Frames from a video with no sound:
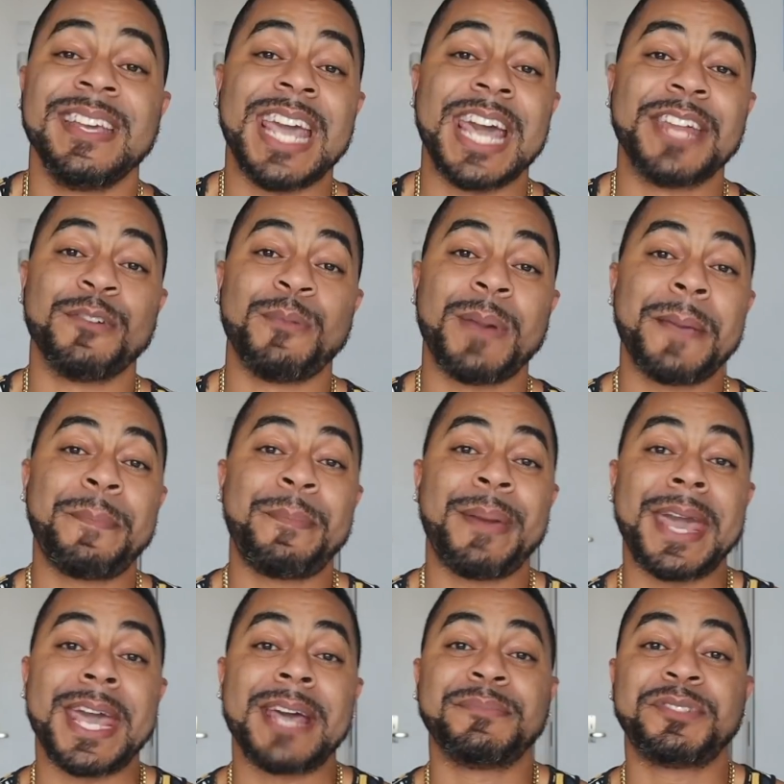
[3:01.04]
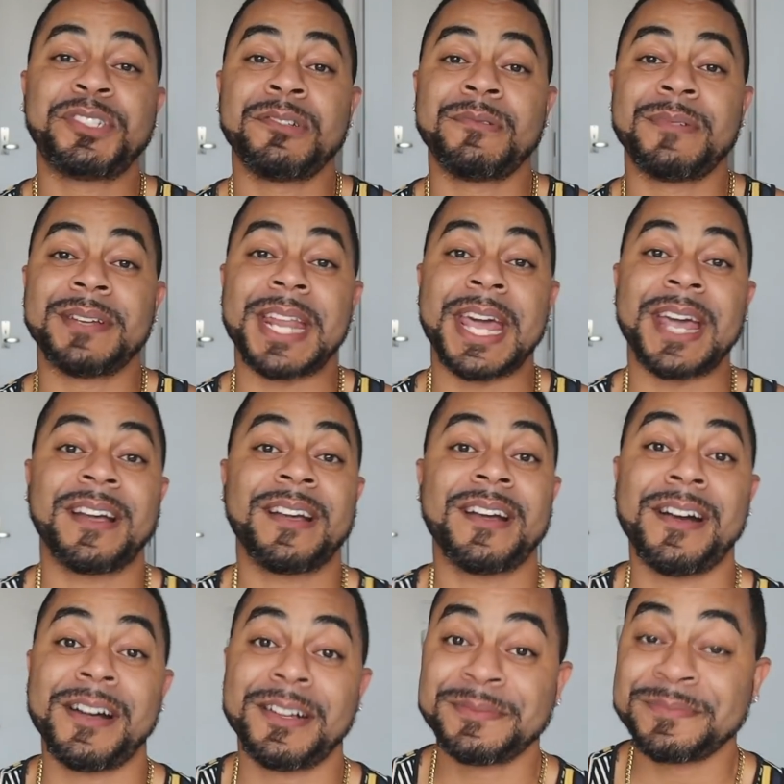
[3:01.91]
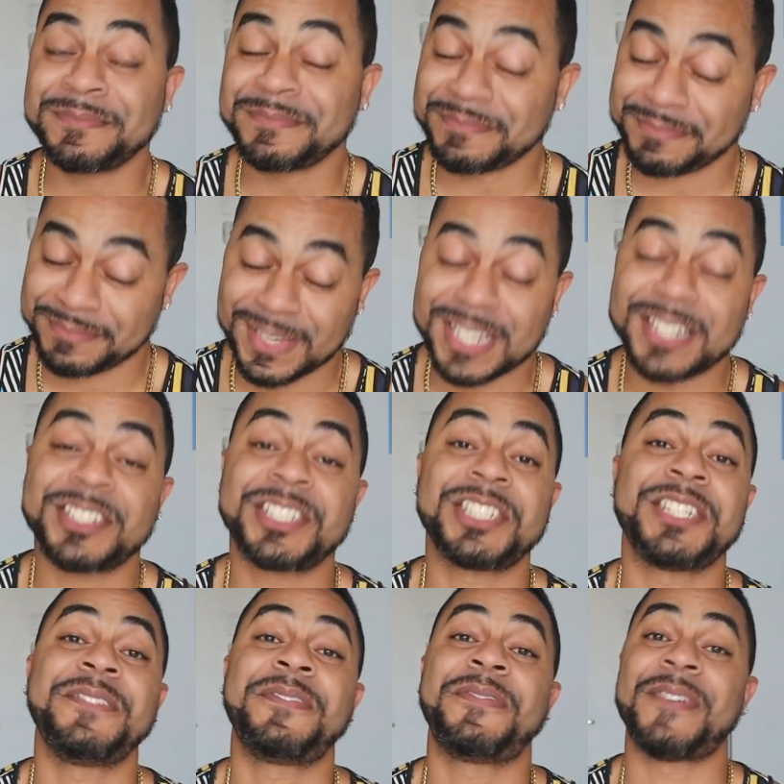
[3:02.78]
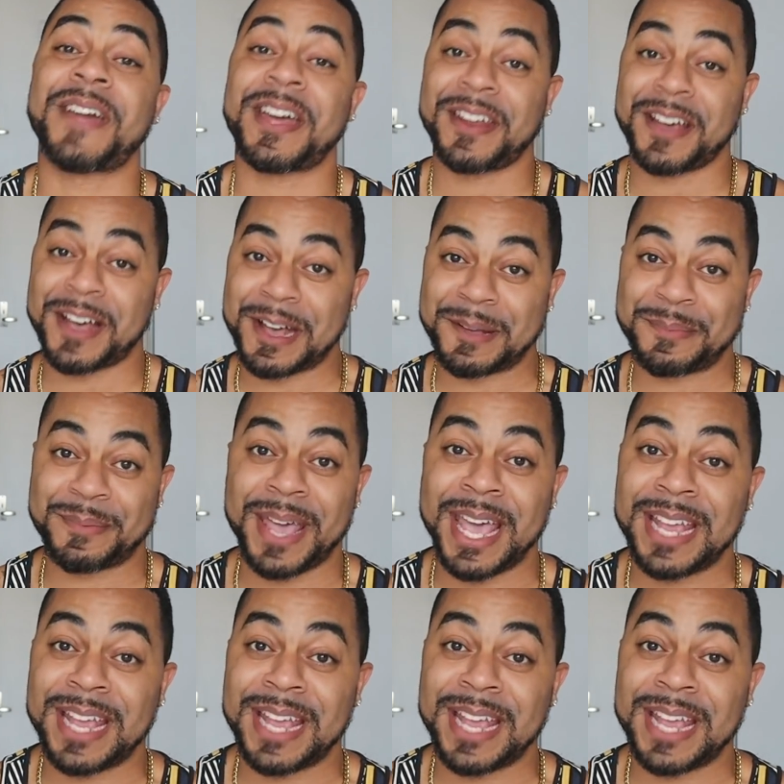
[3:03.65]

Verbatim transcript: Yeah, the way Pam chewing that gum, she fed up.